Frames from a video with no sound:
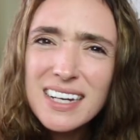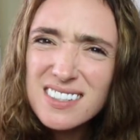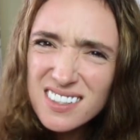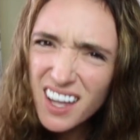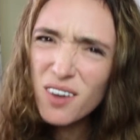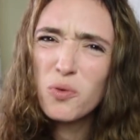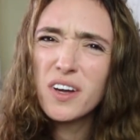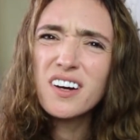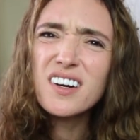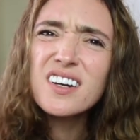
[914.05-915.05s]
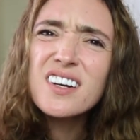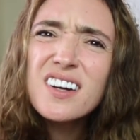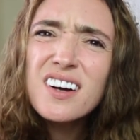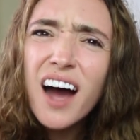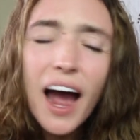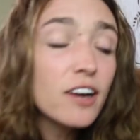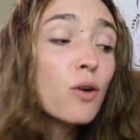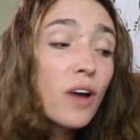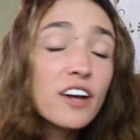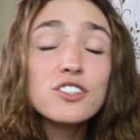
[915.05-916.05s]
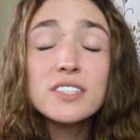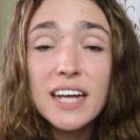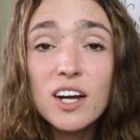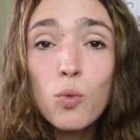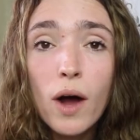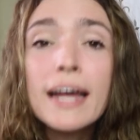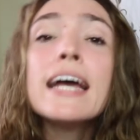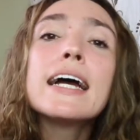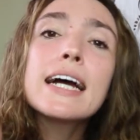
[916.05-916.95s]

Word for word: Isn't that weird? I don't understand why.